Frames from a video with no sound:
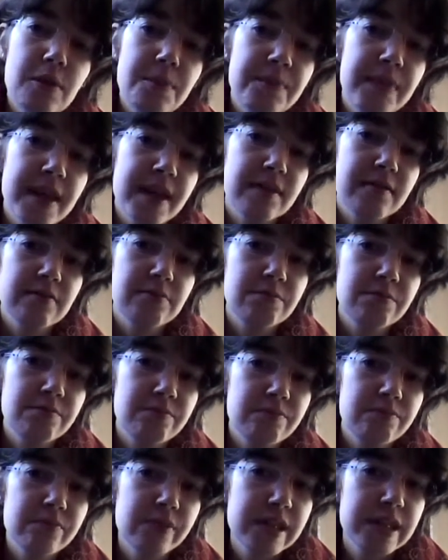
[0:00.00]
something
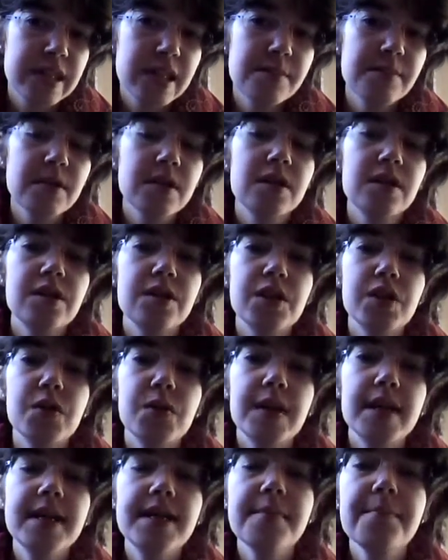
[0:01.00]
similar
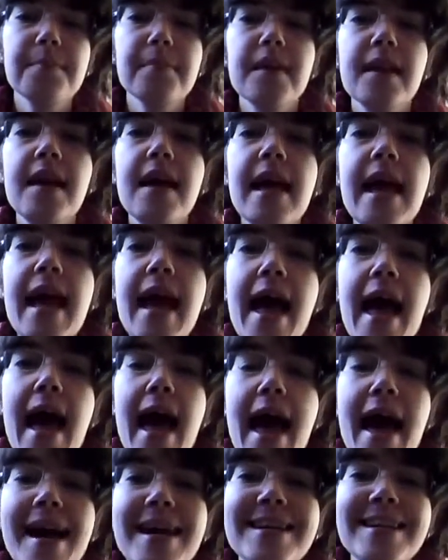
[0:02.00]
to it.
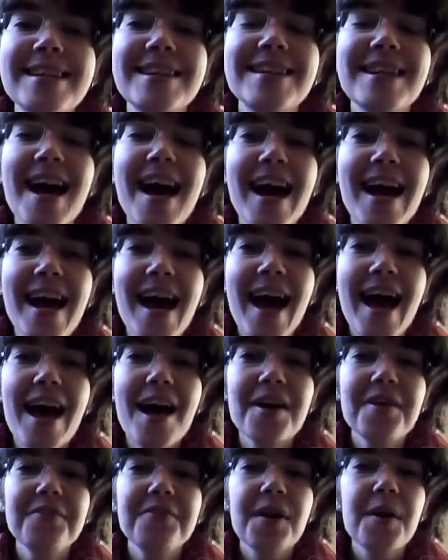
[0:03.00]
And I
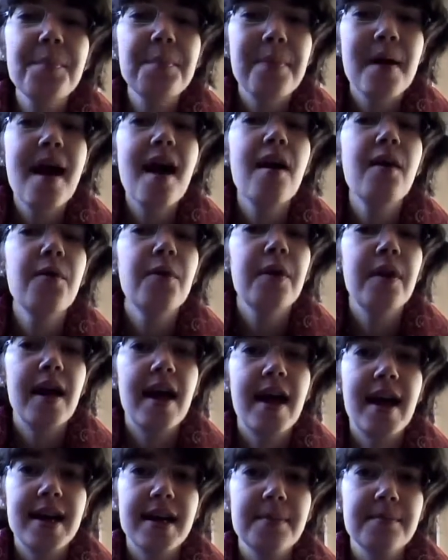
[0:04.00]
have a
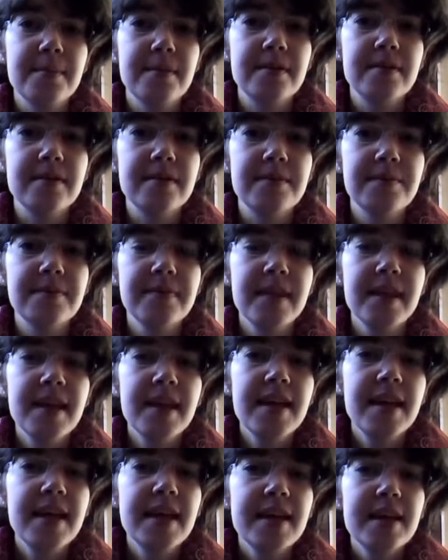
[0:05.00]
power animal
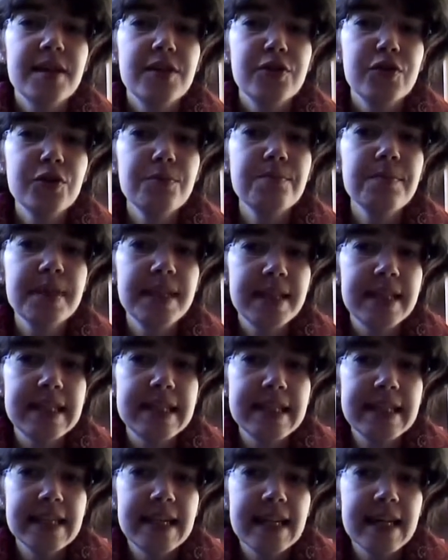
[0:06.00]
to
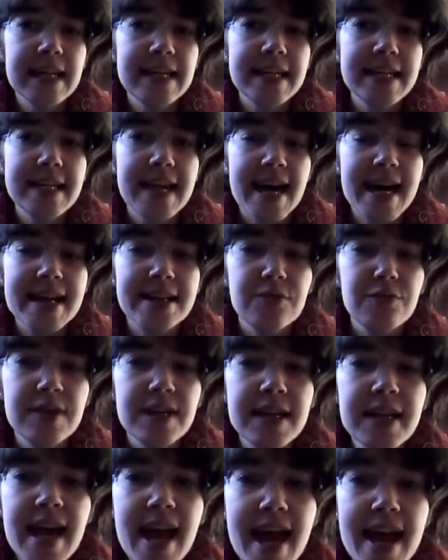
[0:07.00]
me that
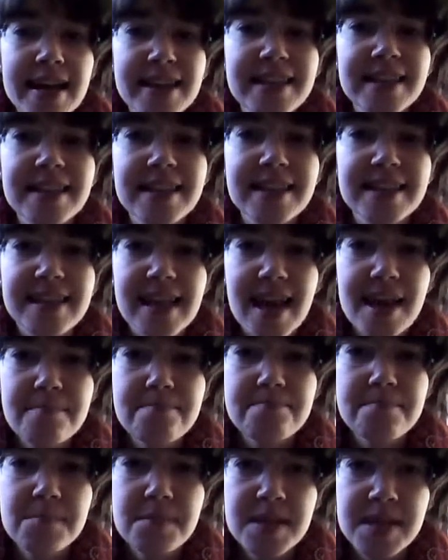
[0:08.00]
really has the
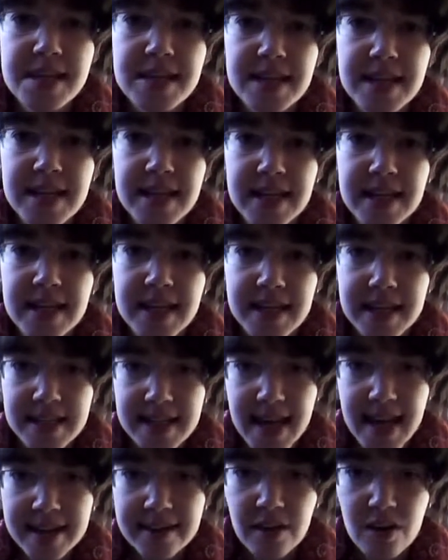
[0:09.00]
same meaning
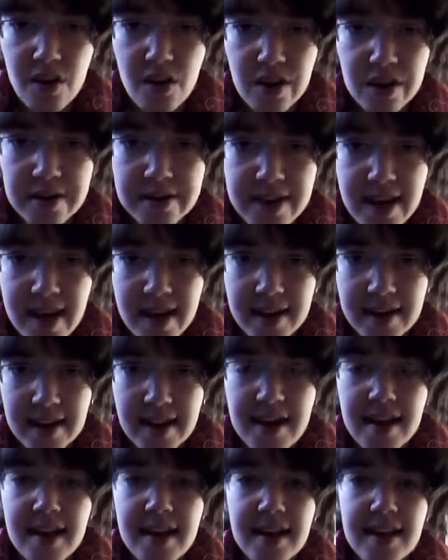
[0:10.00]
in that card
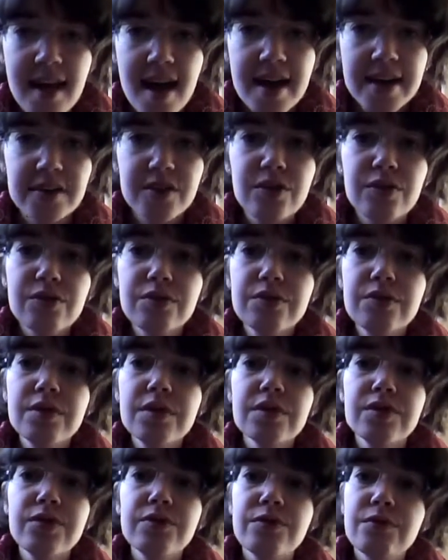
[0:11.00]
deck like the
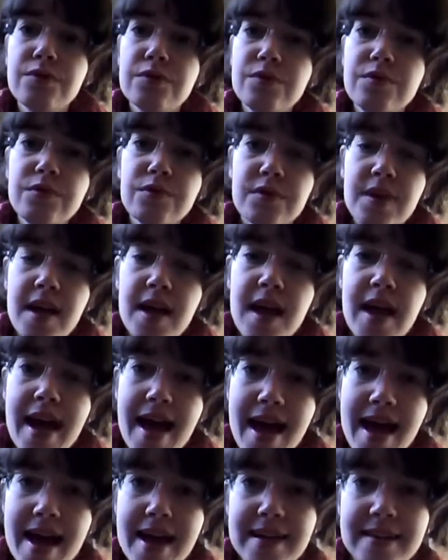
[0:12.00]
uruz rune
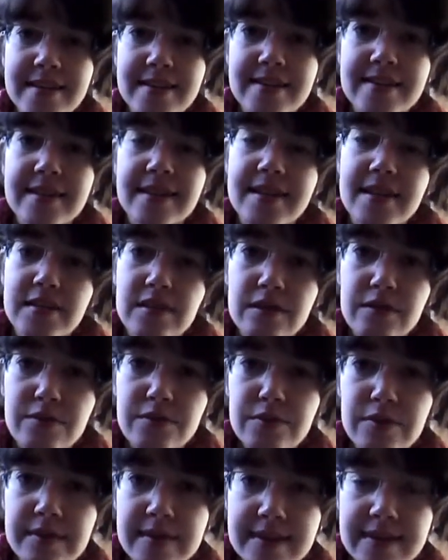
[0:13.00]
has in the
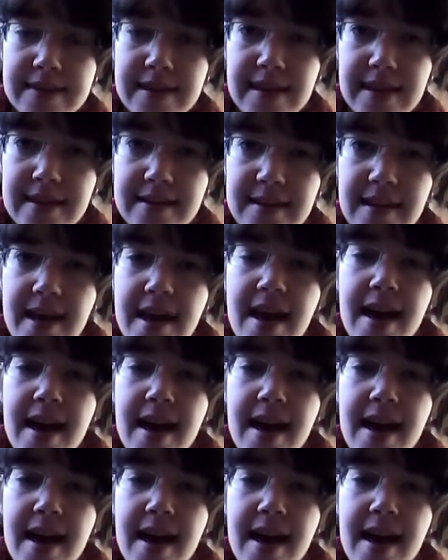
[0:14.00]
rune set.